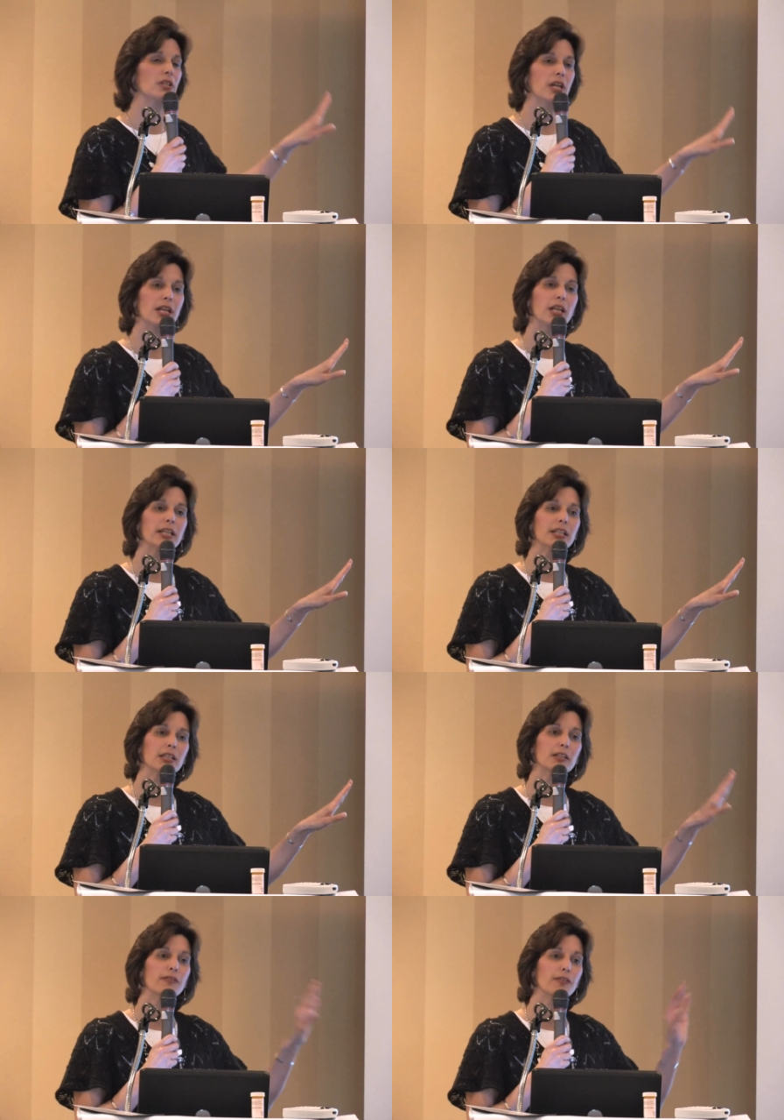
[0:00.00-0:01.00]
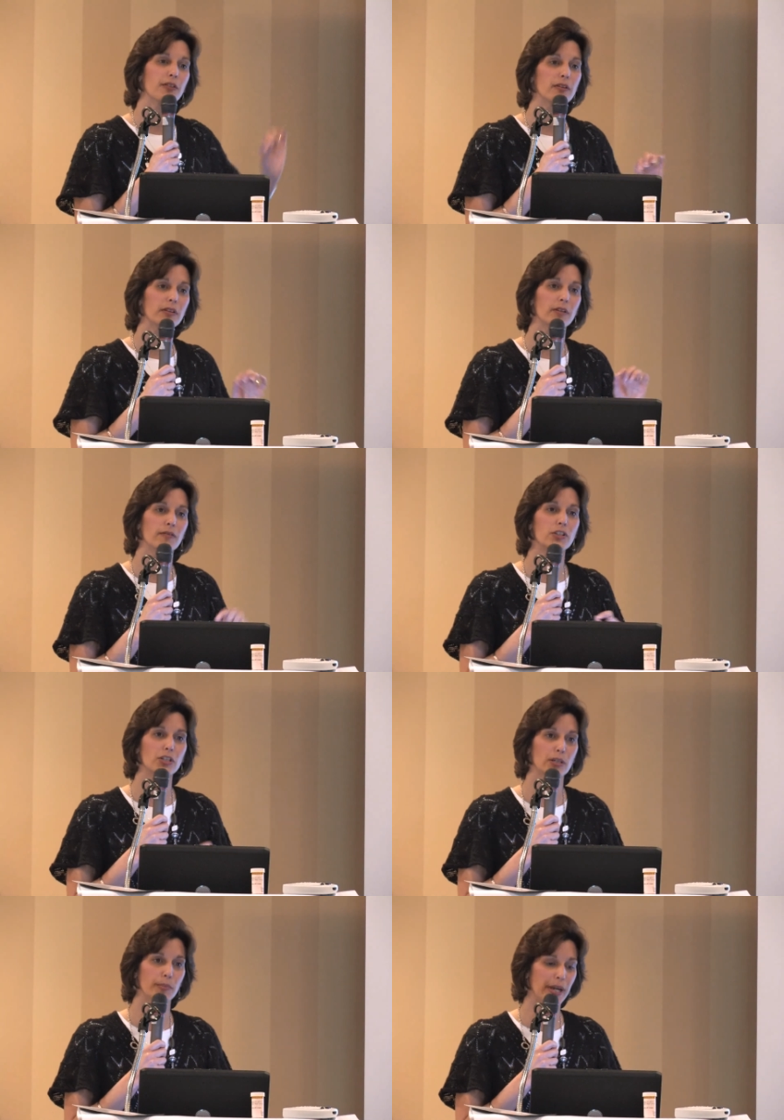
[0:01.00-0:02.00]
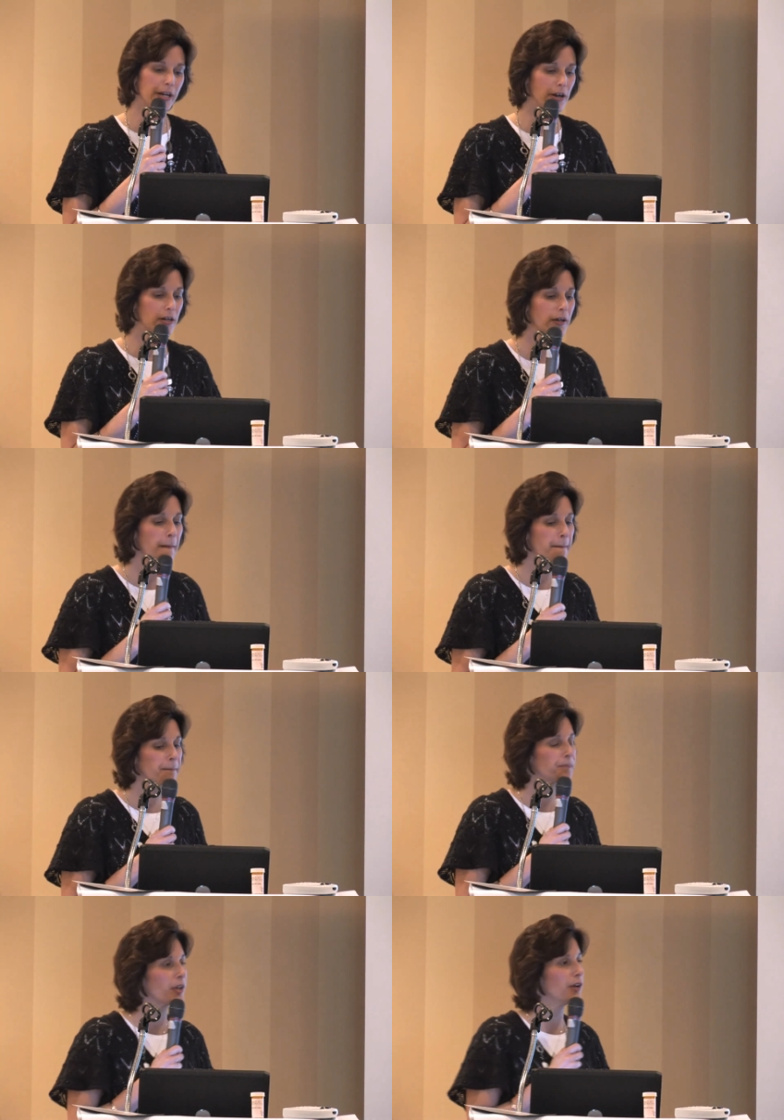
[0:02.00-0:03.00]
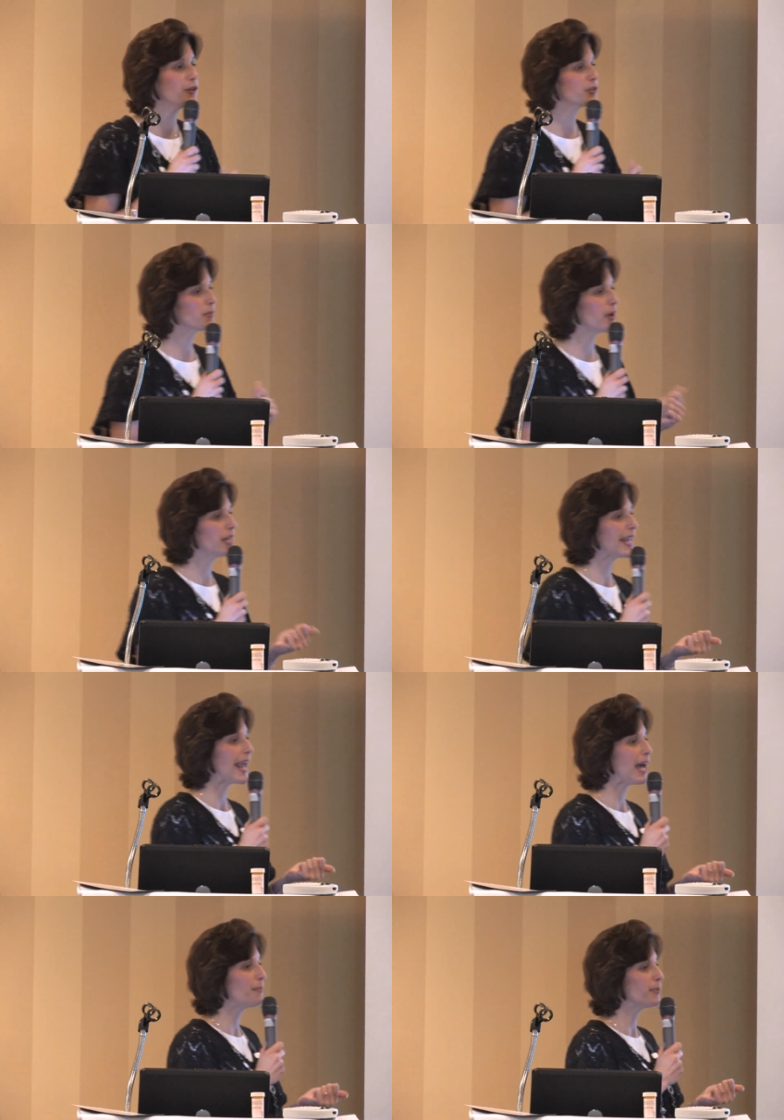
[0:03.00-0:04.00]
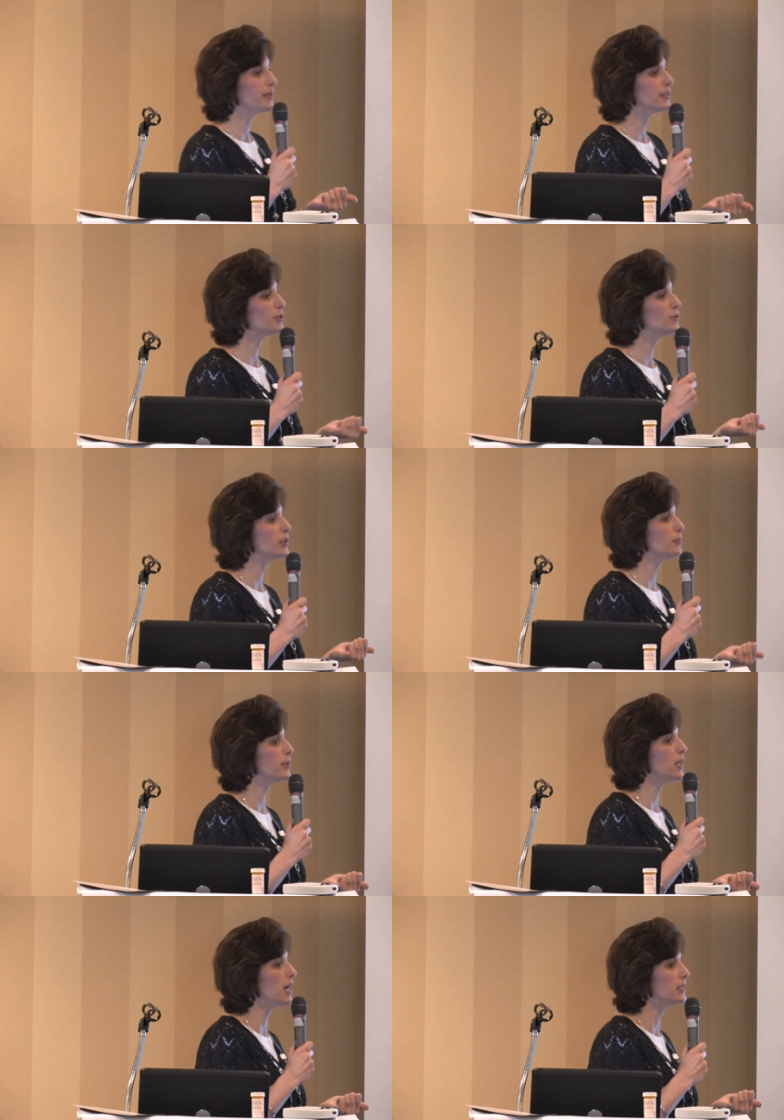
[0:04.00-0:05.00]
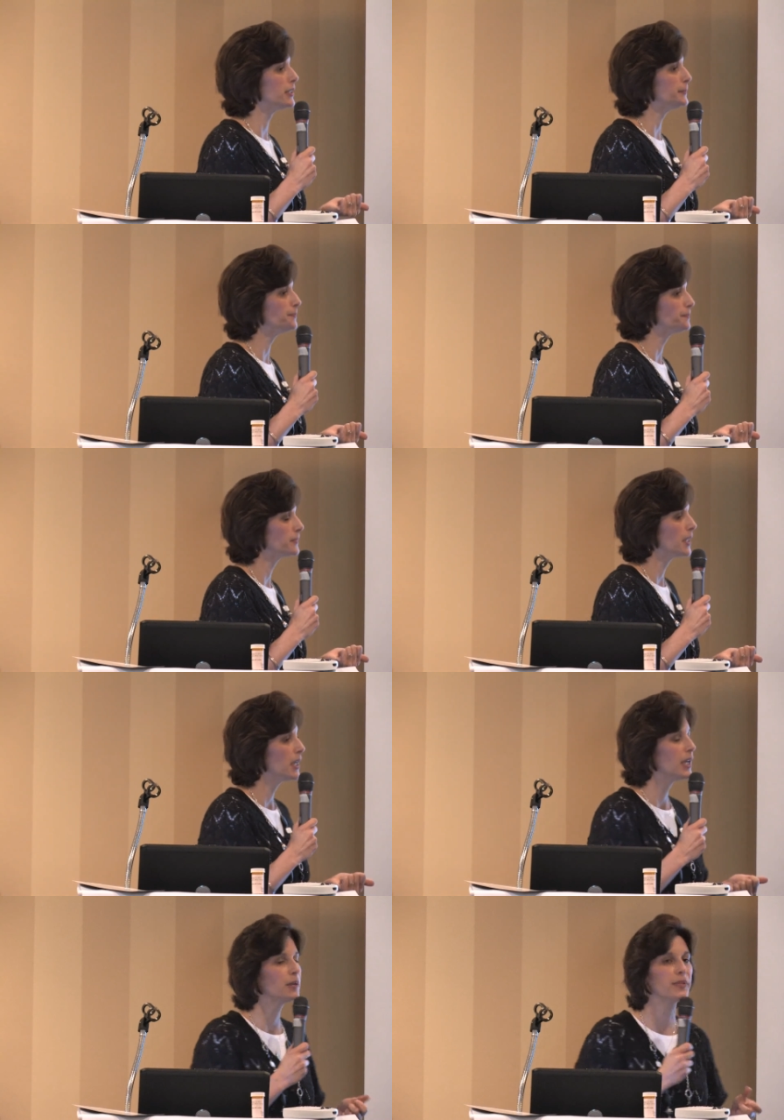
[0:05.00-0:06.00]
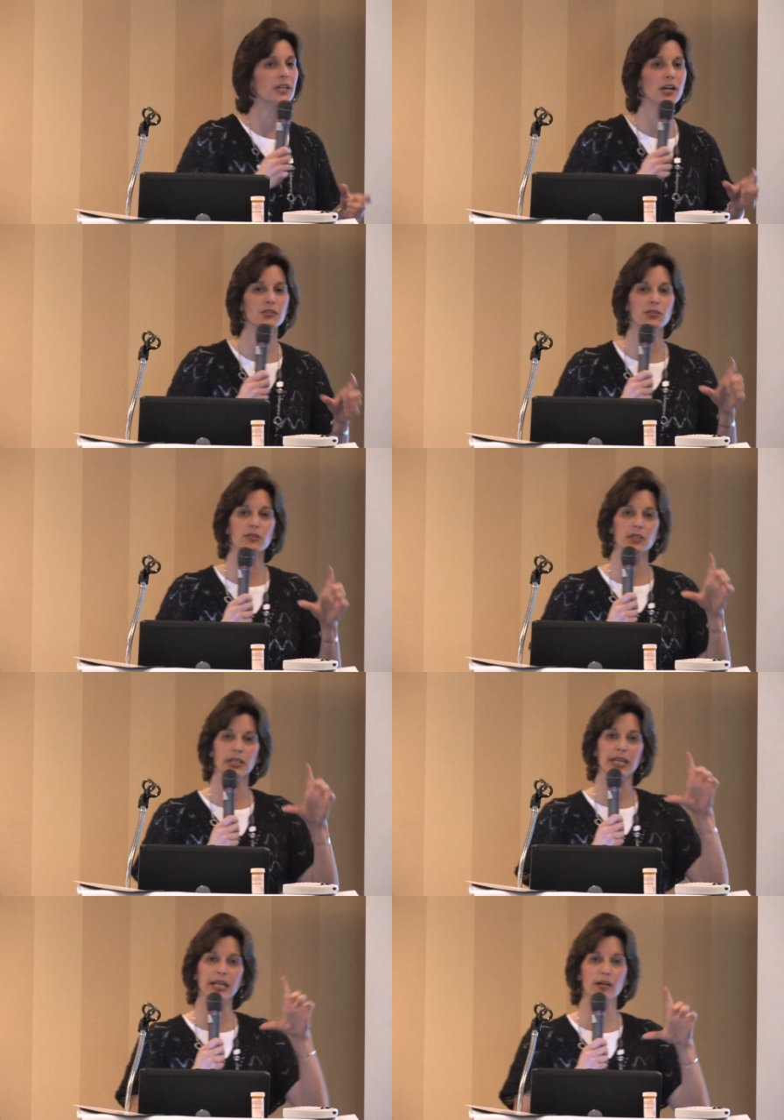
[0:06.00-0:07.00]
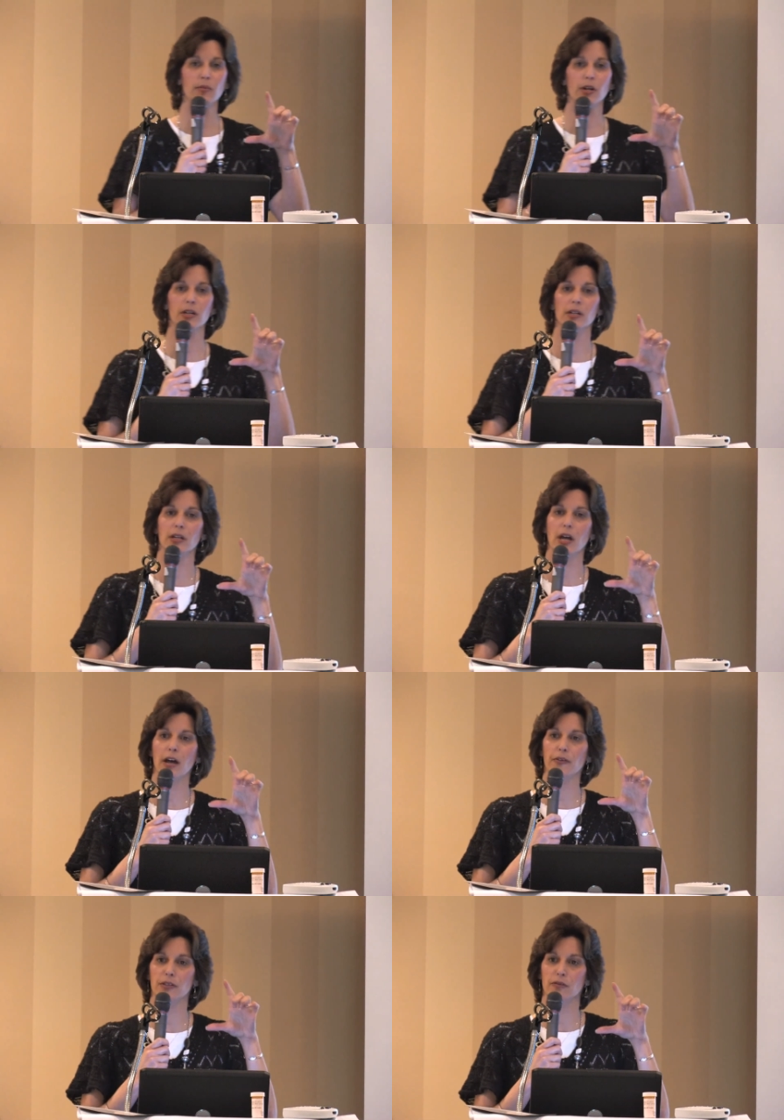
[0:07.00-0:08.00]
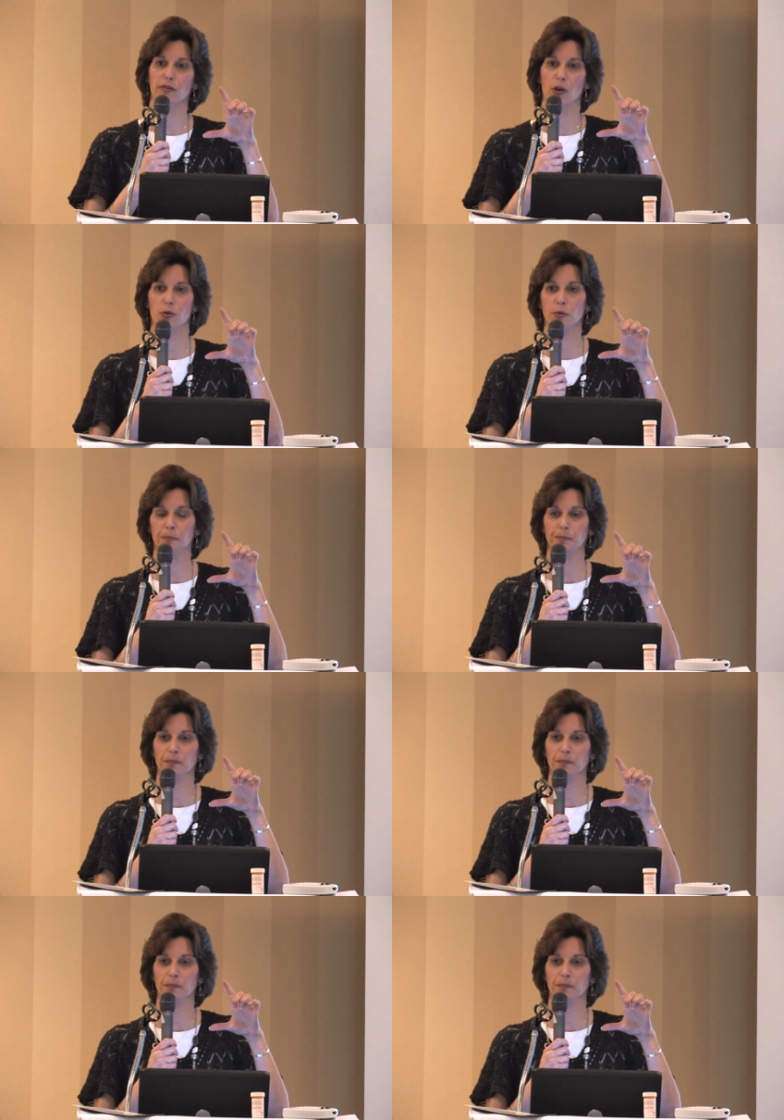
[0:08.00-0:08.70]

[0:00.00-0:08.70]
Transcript: that I like on there for the vision impaired are there's an app that you can put on there, and because there's a camera on this phone,